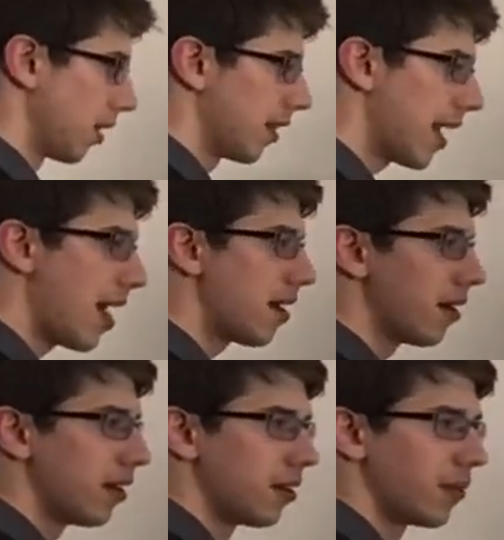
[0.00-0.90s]
Then
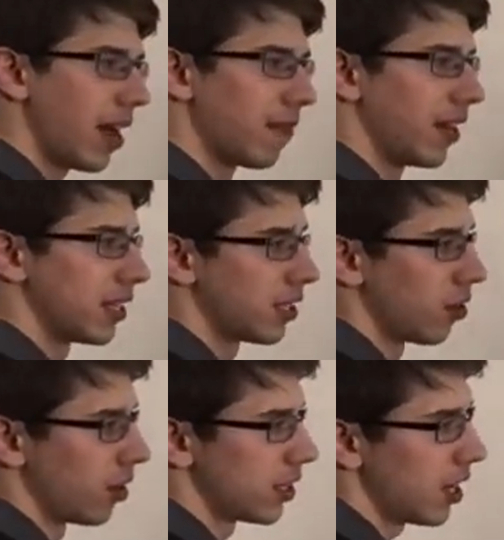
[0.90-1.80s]
we have this. So
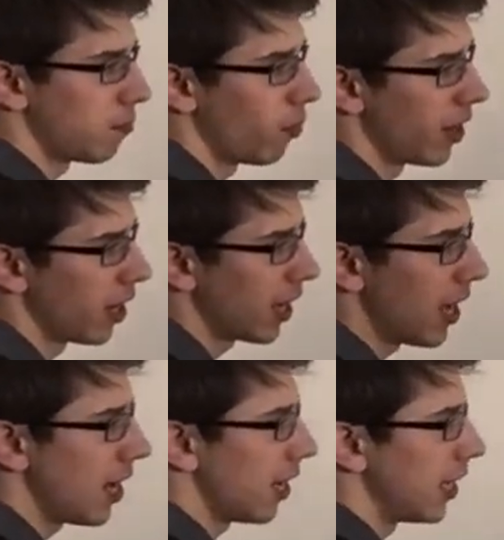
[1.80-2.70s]
our set point
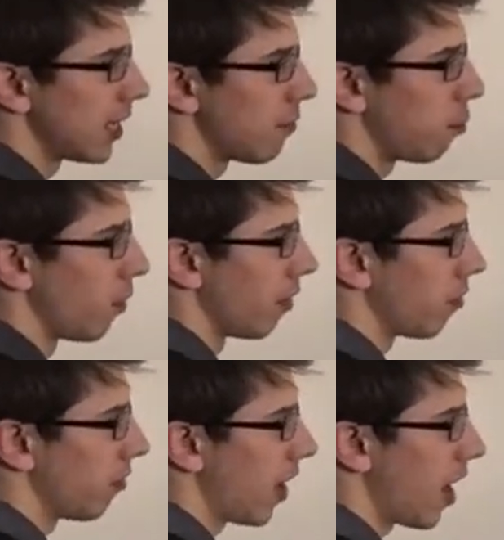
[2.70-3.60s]
again is at
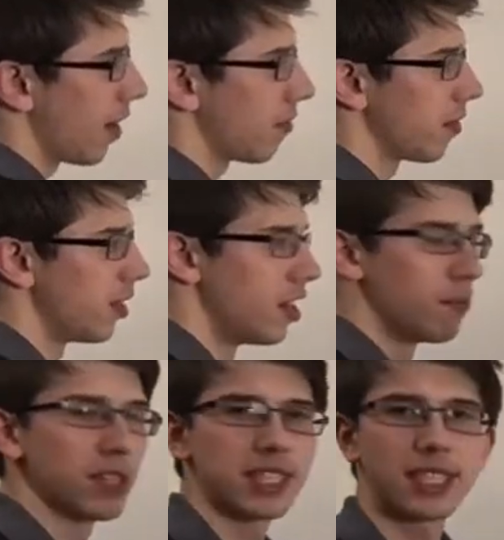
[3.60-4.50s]
0.5,
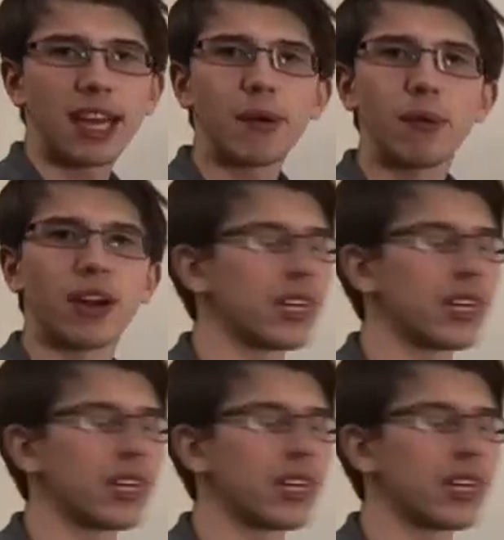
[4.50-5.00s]
but say we want it